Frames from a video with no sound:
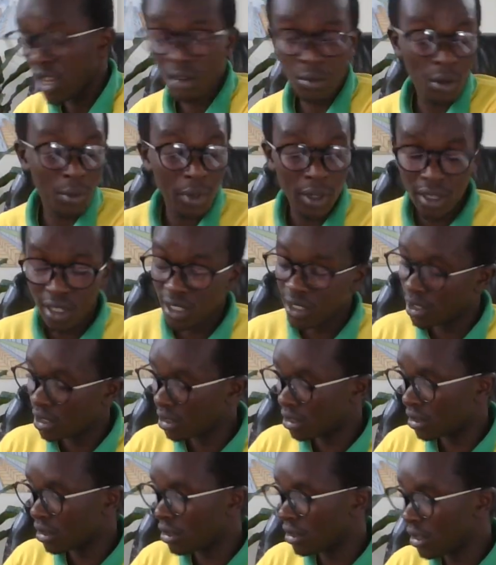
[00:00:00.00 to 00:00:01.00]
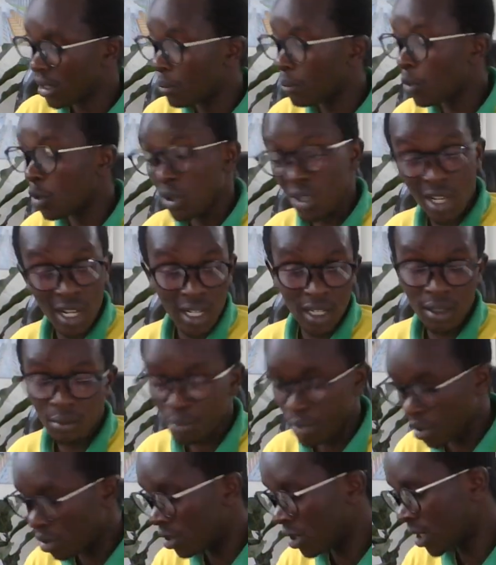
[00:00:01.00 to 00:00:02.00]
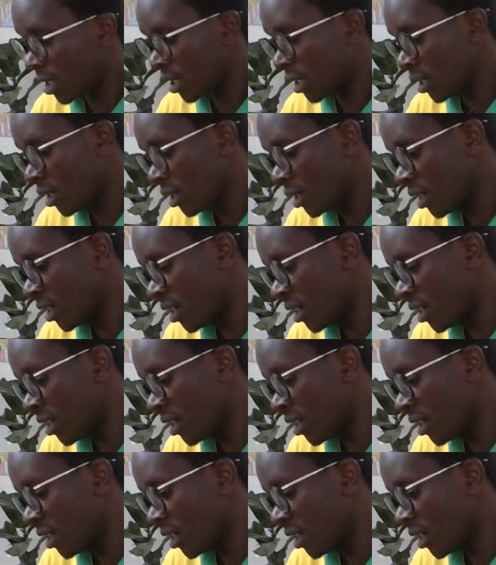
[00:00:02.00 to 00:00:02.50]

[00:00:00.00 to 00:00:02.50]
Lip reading: Remember, that is the modern building,